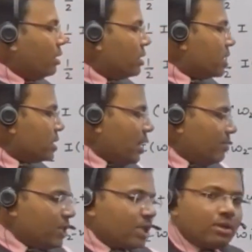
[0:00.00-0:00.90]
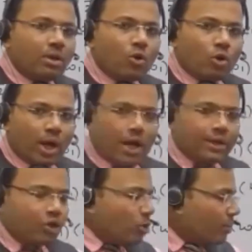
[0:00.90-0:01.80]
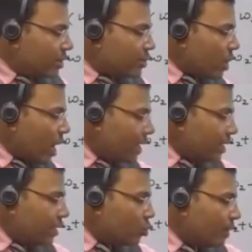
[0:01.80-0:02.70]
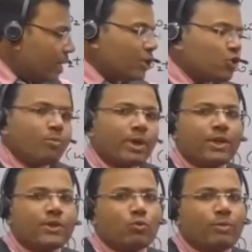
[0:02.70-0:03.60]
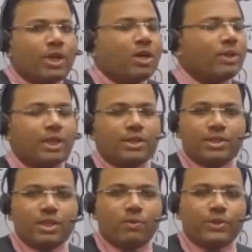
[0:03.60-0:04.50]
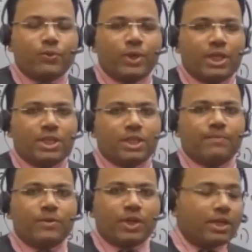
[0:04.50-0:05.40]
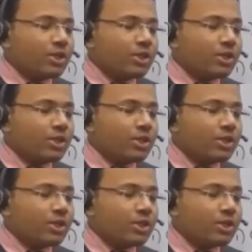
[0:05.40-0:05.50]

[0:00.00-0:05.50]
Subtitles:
Just I am taking I common. So I omega 2 minus omega 1, that is equals to 80, right?